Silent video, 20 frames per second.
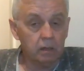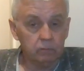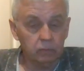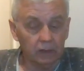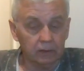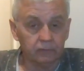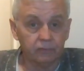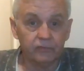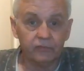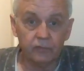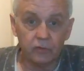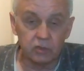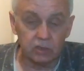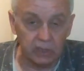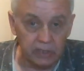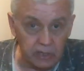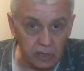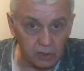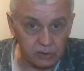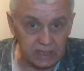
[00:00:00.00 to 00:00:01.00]
well, firstly
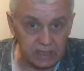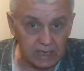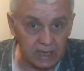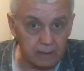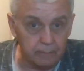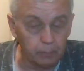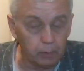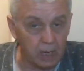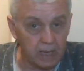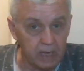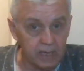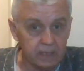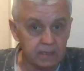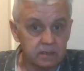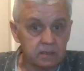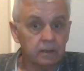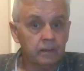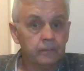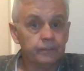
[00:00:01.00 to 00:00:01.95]
not taking place.